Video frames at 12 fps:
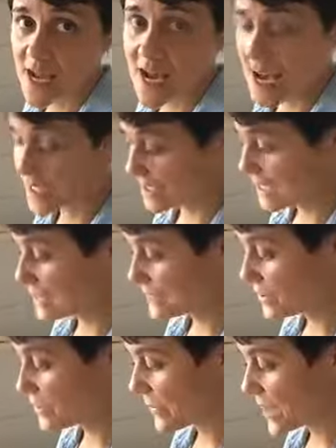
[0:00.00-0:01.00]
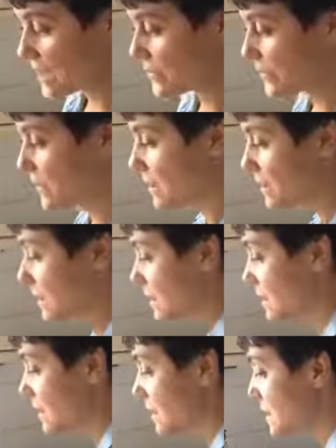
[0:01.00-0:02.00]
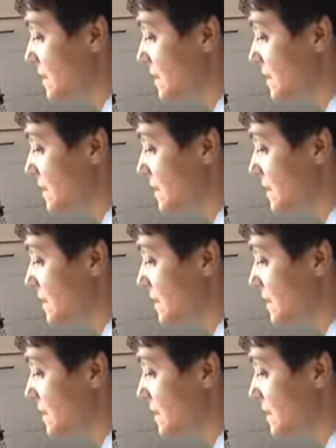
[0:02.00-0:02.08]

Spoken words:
And if you've ever